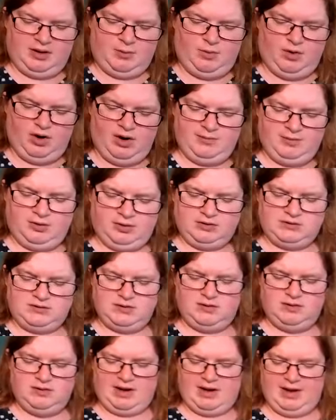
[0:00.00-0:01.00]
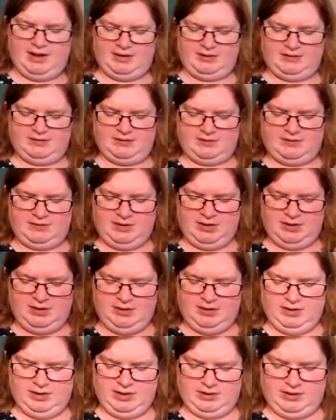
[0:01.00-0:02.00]
And what I'm going to do next
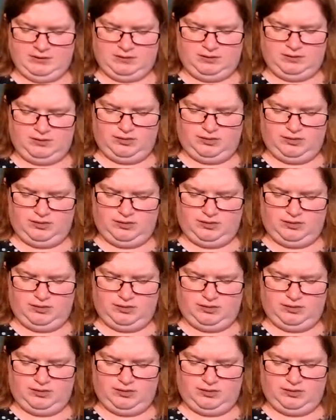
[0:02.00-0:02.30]
is